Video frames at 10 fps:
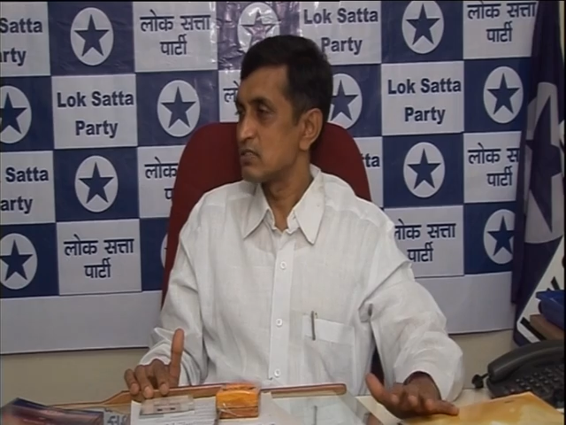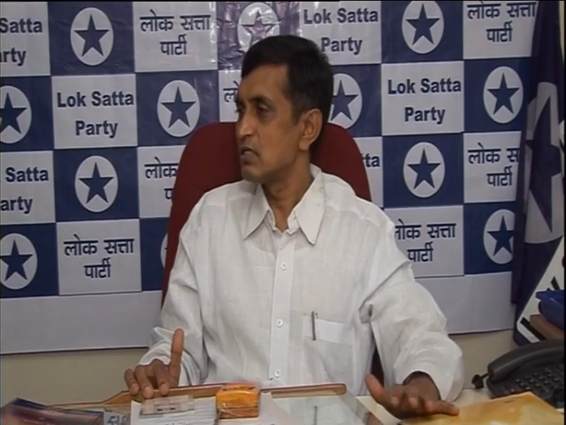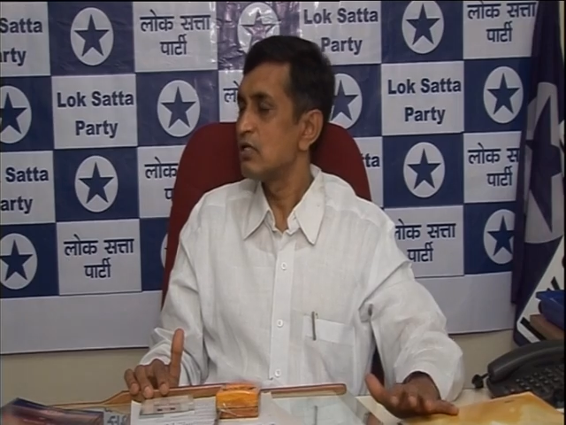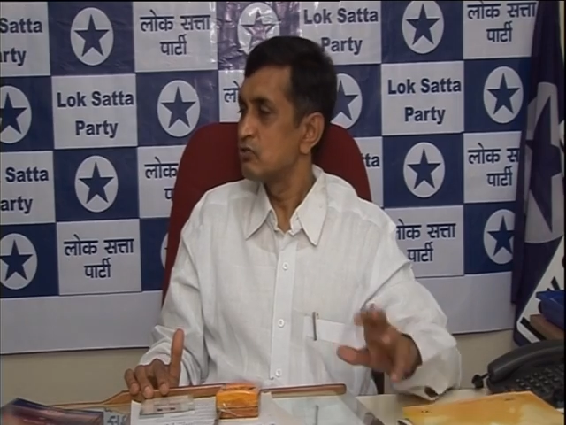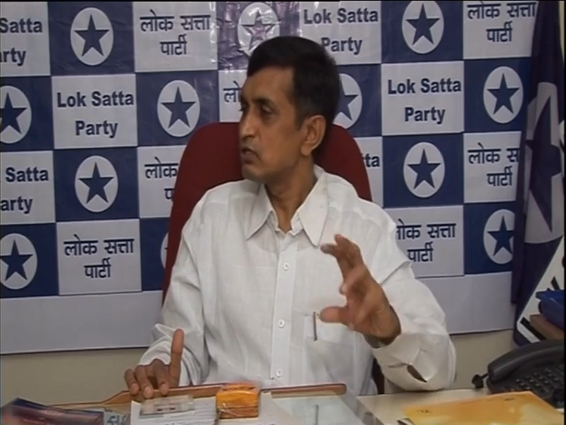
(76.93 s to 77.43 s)

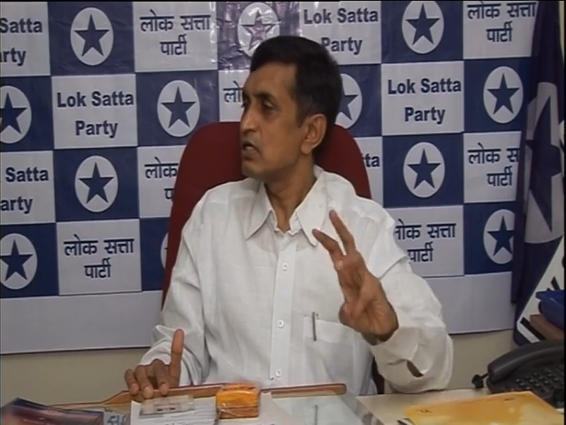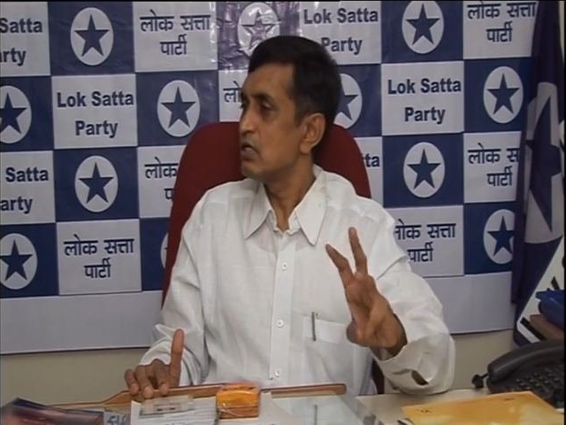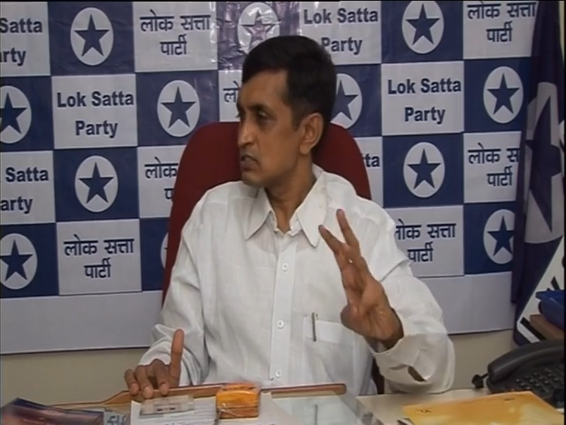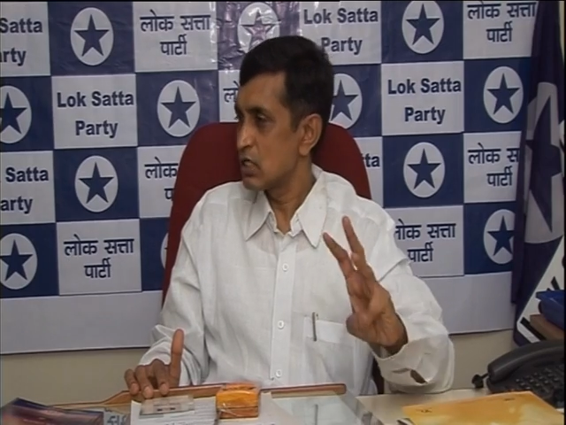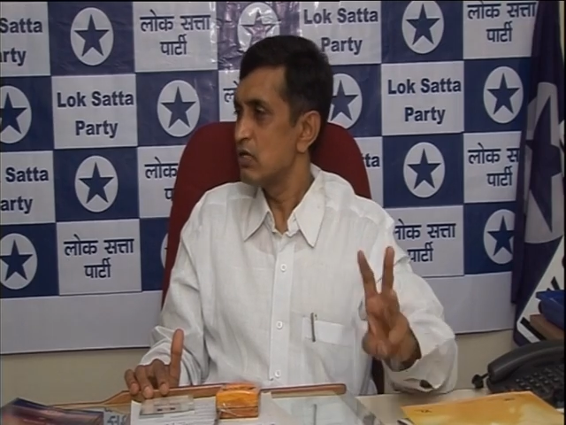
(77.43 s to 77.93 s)
There are three
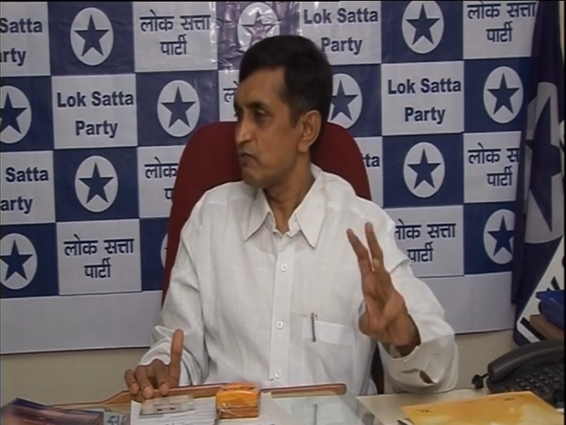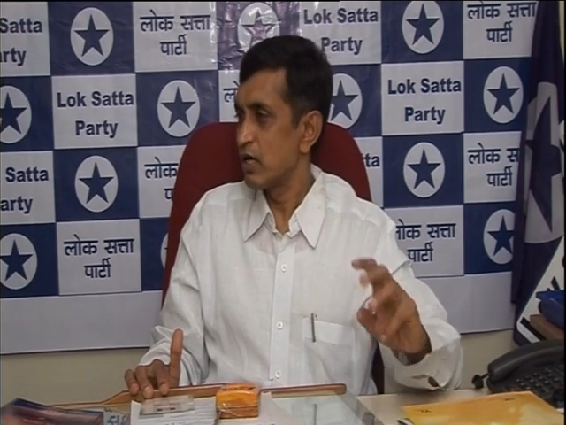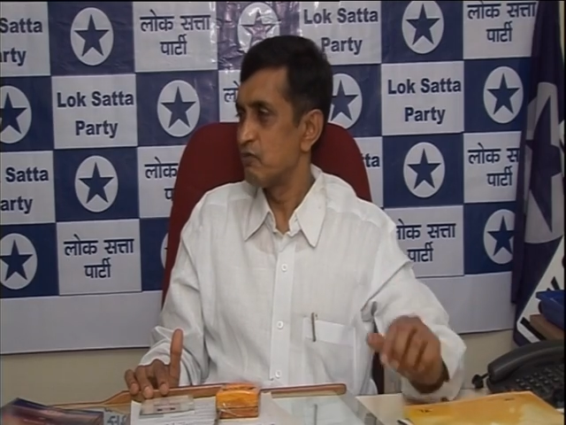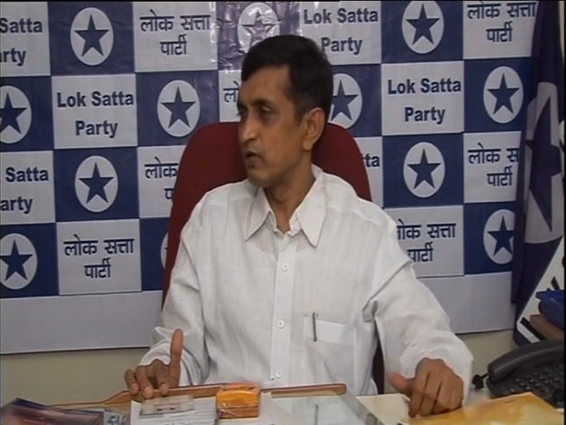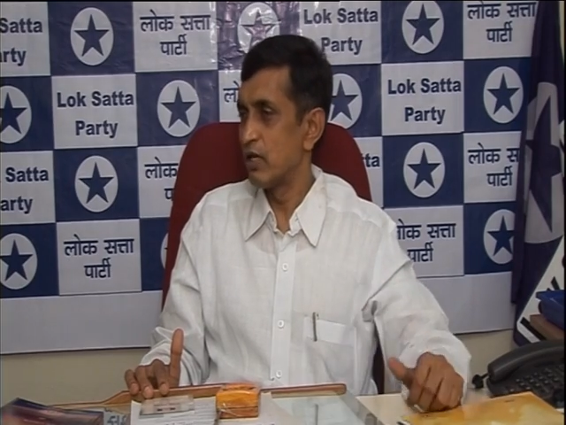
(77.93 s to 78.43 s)

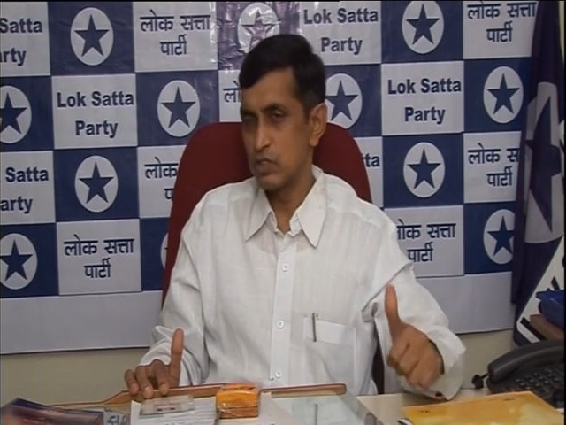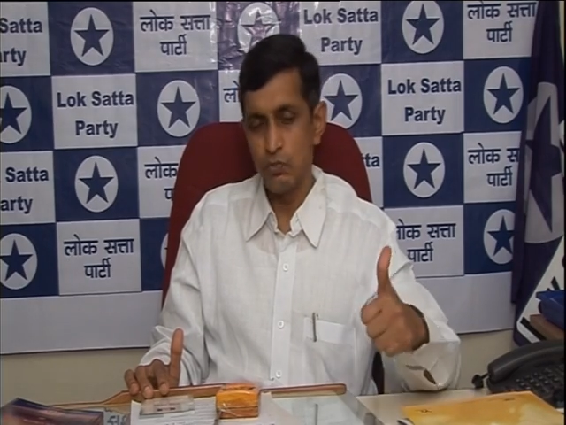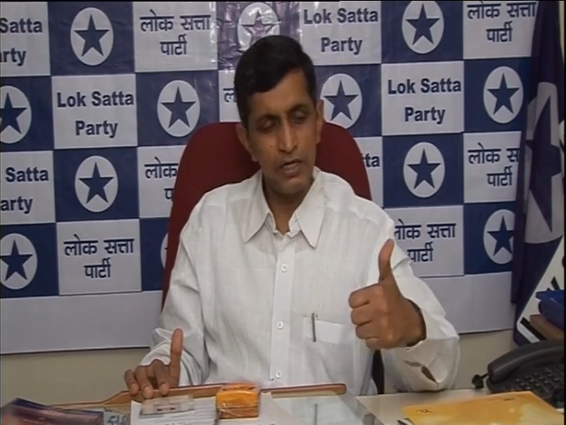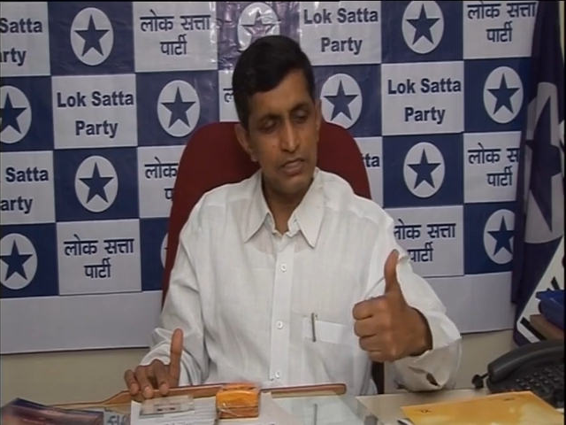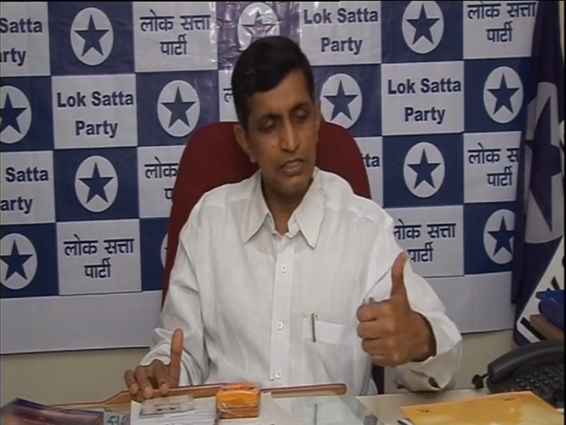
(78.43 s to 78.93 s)
significant failings.
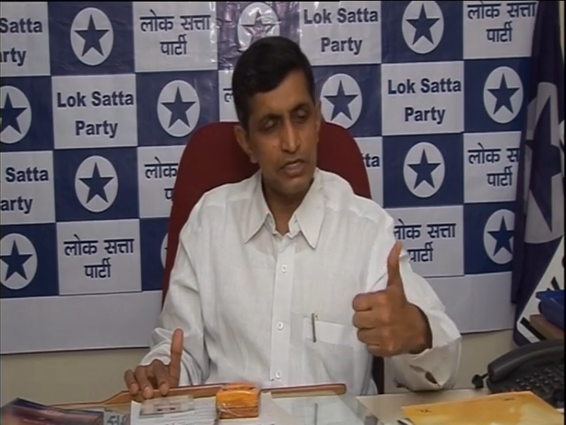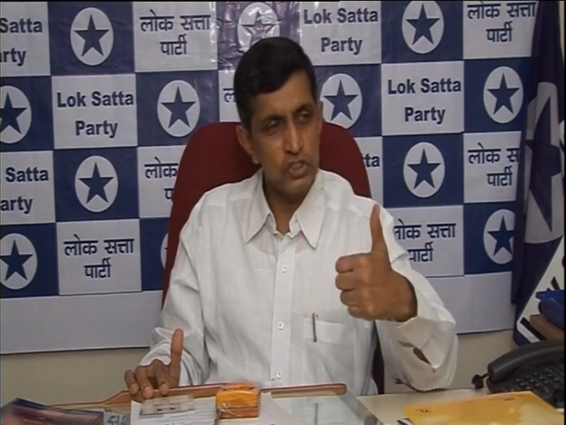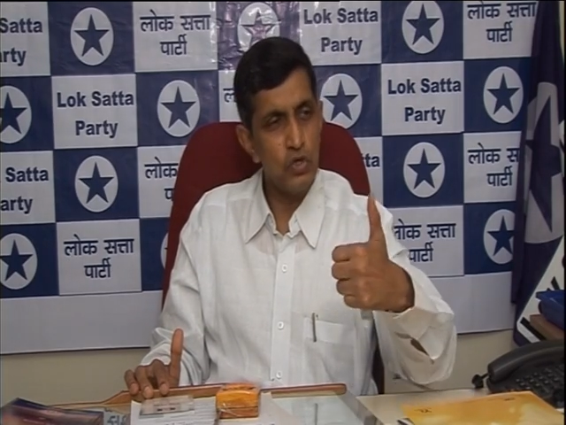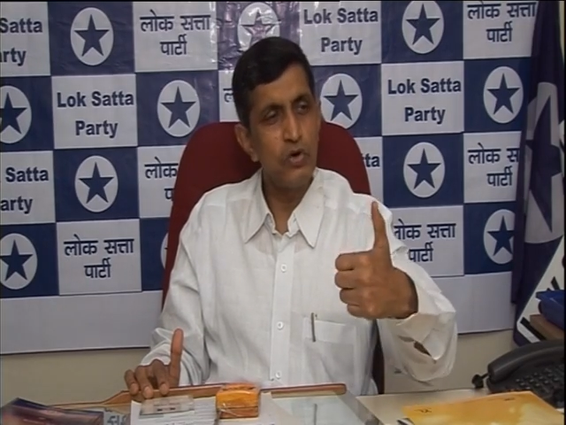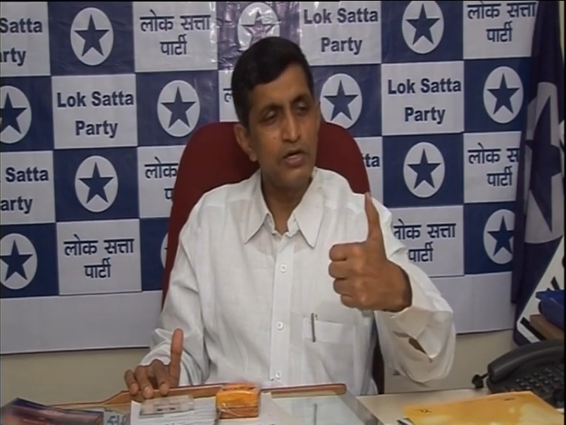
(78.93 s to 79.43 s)
One is there is
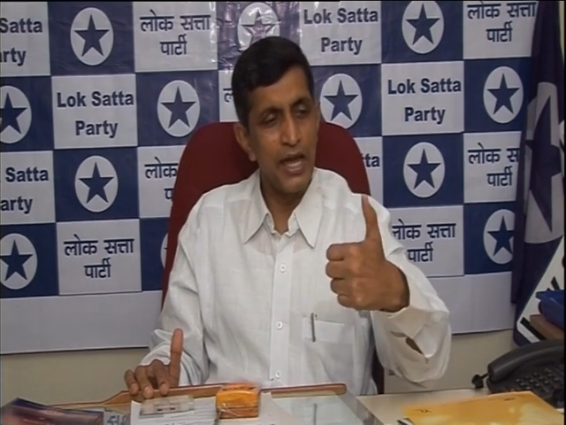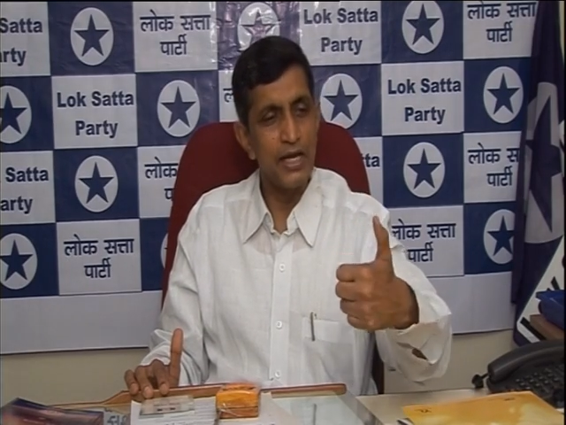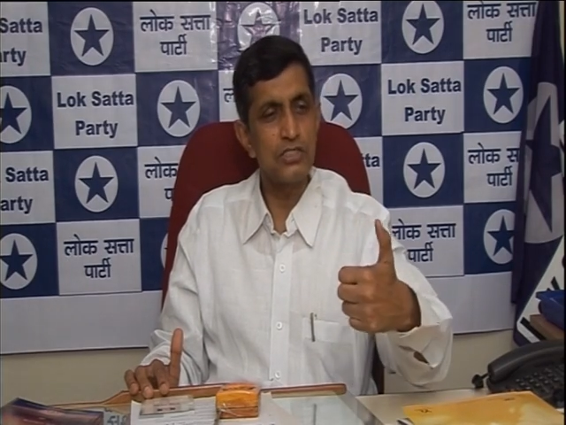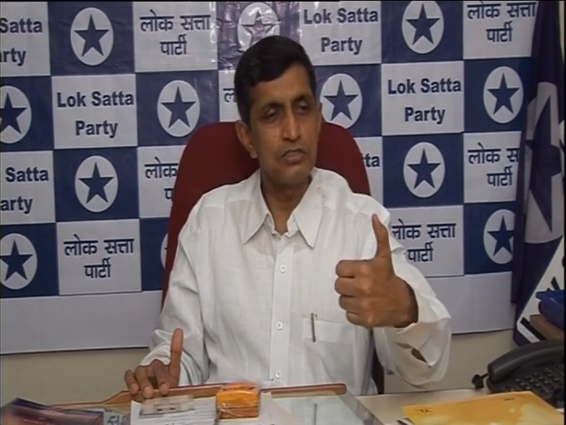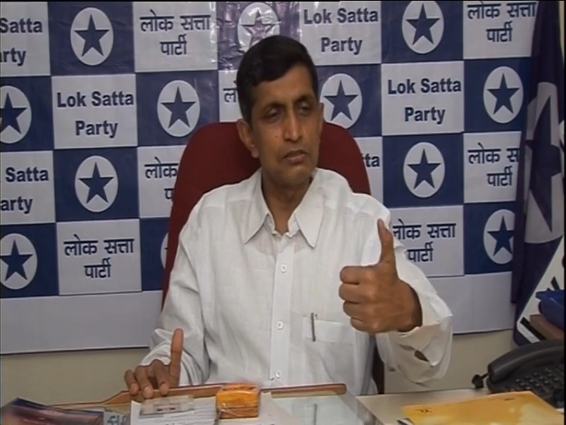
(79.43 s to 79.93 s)
no
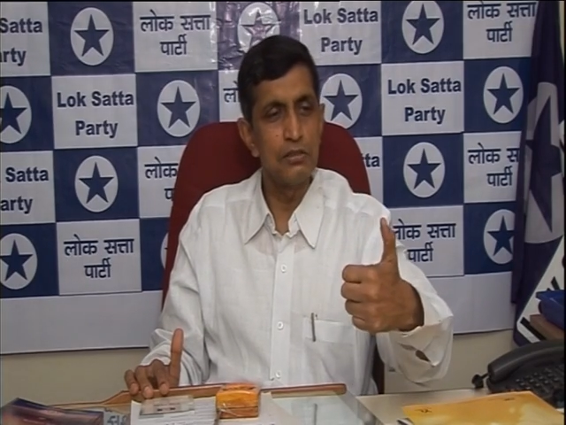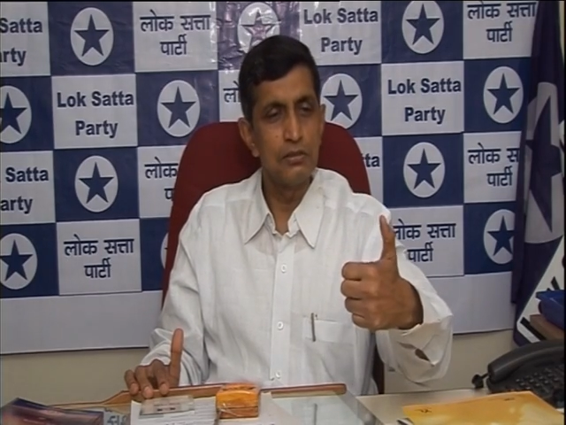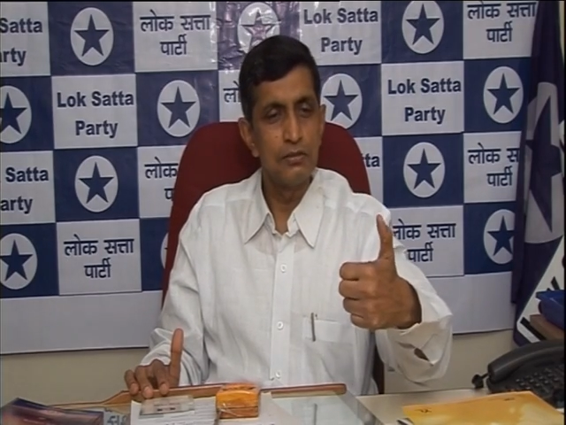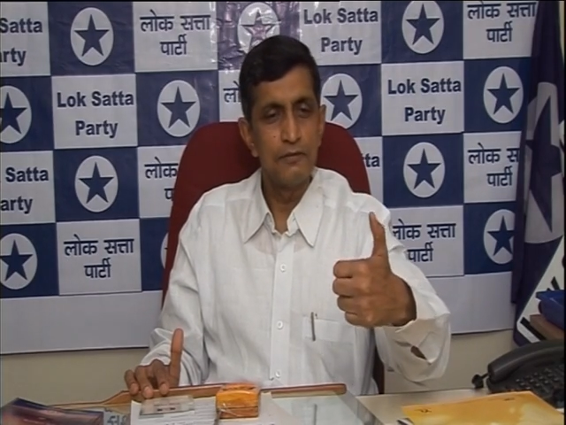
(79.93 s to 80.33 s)
national